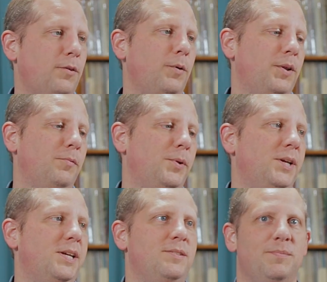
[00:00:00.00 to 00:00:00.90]
Really,
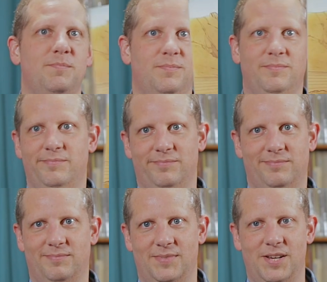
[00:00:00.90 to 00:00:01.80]
really,
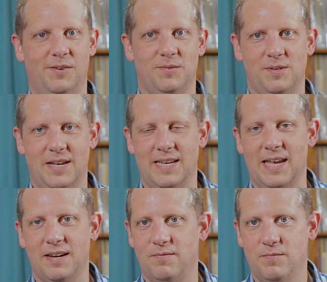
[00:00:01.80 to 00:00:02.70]
you know,
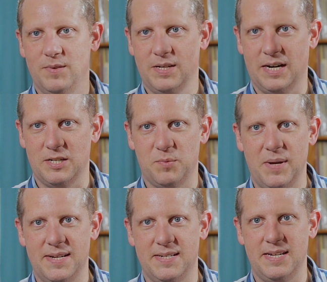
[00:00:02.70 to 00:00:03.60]
again, kind of
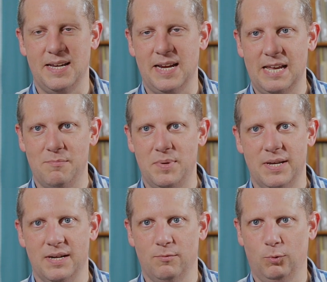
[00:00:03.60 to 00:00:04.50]
spacey and
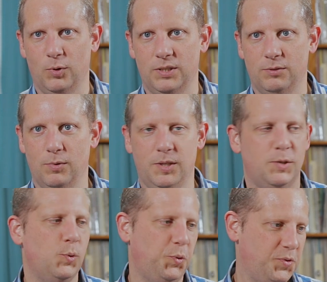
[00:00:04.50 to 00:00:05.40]
ambient and really, really
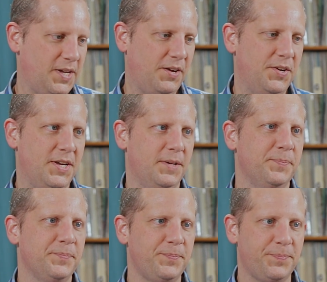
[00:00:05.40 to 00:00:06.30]
cool
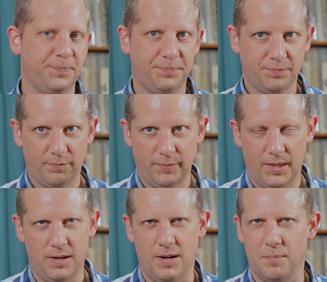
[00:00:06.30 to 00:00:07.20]
sounding.
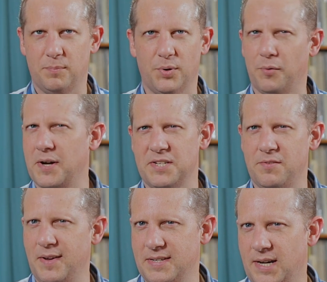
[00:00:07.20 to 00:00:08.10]

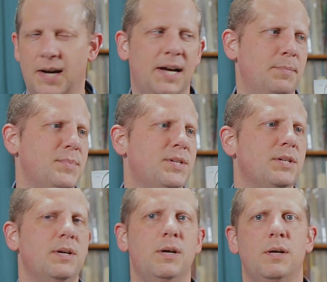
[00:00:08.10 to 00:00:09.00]
Progressive at
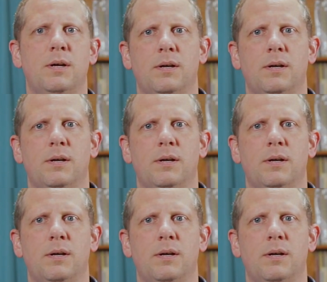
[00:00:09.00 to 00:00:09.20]
times.